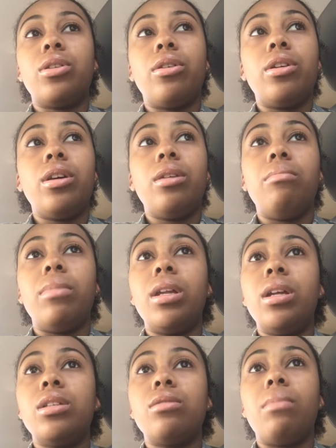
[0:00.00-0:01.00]
30
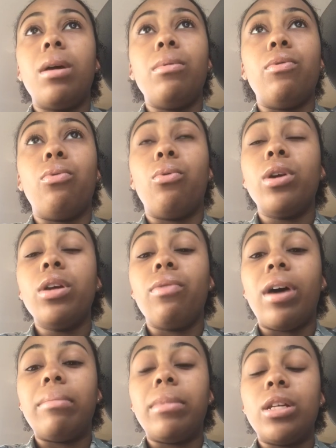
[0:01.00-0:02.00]
minutes, maybe
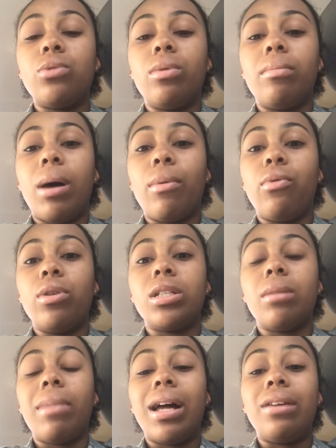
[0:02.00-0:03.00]
45 minutes went by before
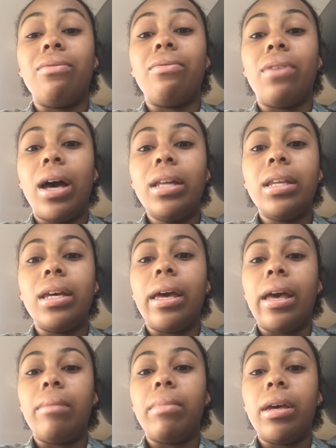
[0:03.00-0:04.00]
somebody finally
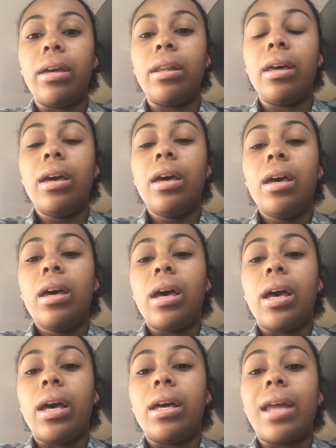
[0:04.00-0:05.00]
came in
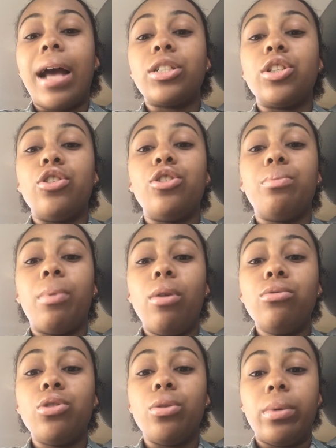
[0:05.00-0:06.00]
and actually
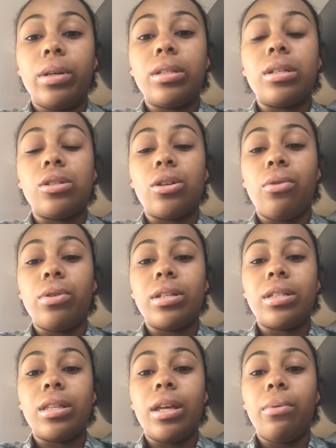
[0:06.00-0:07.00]
spoke to us and told
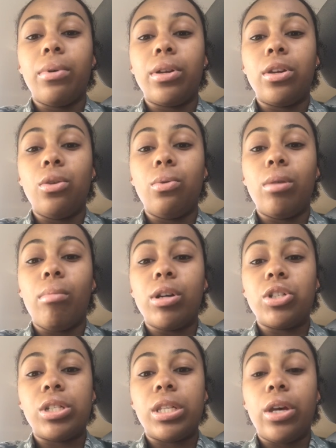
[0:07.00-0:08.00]
us that they were going to do an
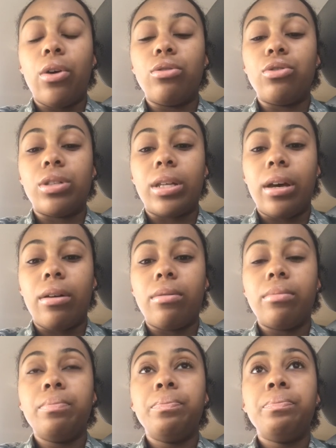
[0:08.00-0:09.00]
emergency ultrasound.